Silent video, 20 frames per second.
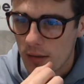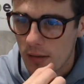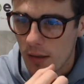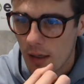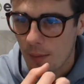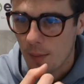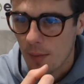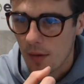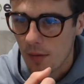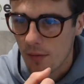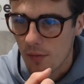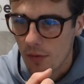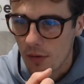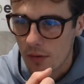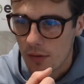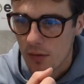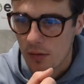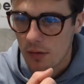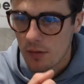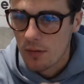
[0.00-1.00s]
Sorry, I'm
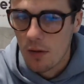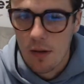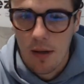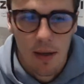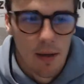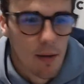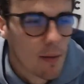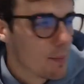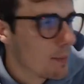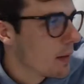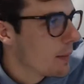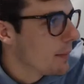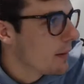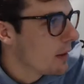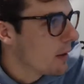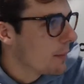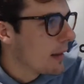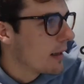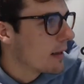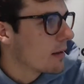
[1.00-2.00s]
confused. Okay, let me
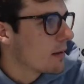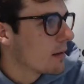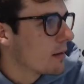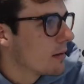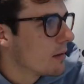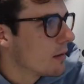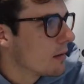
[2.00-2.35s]
go back.